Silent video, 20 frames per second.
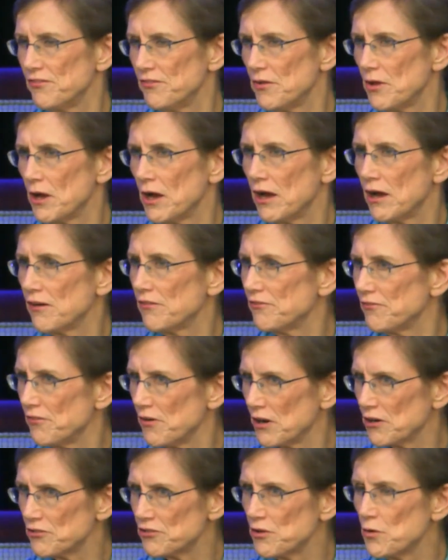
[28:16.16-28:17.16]
to
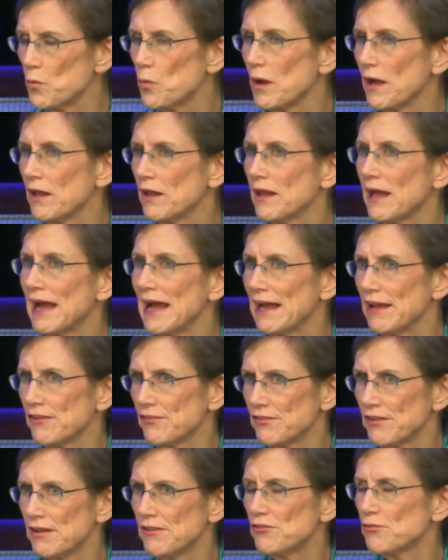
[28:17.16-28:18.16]
function well
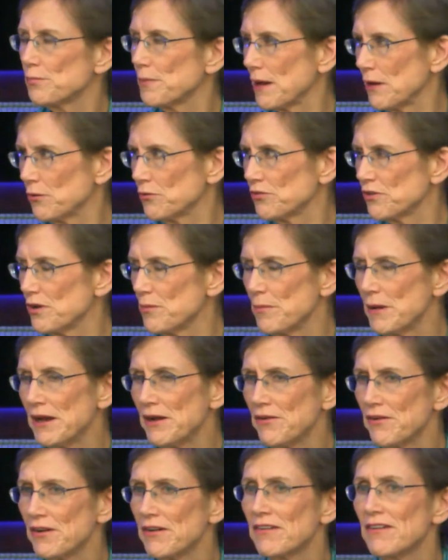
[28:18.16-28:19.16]
as a spouse and a
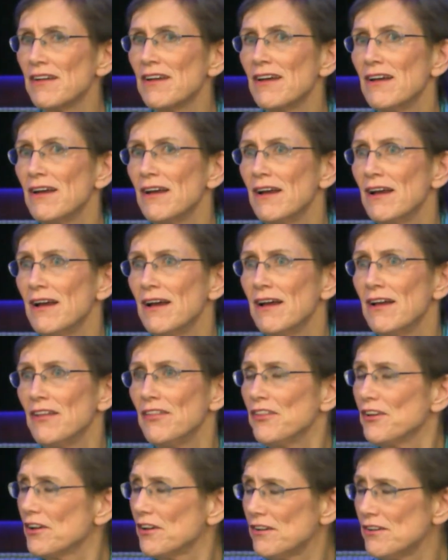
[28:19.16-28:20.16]
parent.
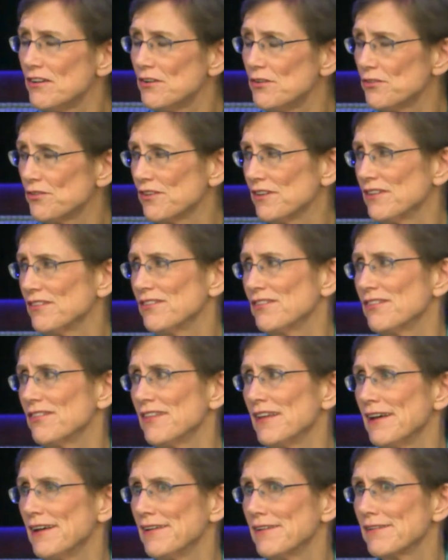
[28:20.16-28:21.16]
The good news is
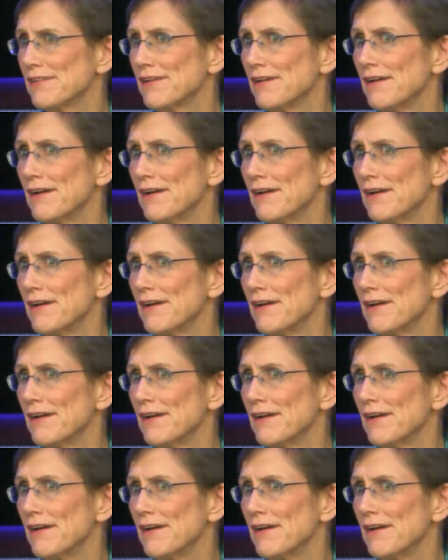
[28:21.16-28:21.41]
that